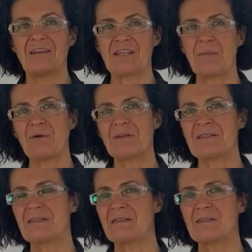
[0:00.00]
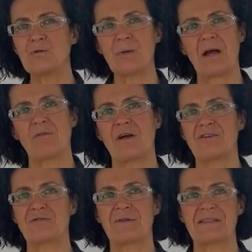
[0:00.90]
Chembond is super
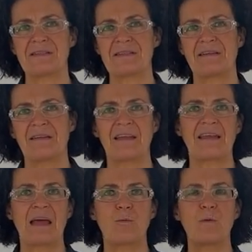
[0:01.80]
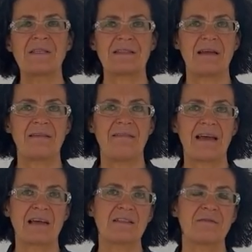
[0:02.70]
abrasion resistant and can withstand
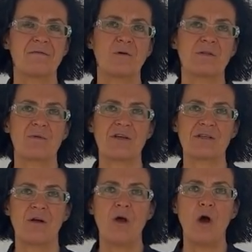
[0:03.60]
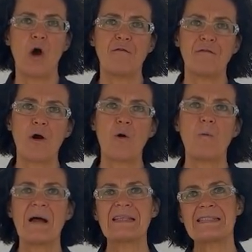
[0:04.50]
negative water pressure of
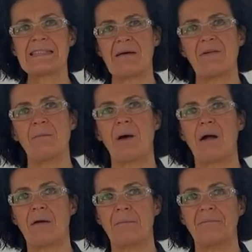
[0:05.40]
over 7 bar.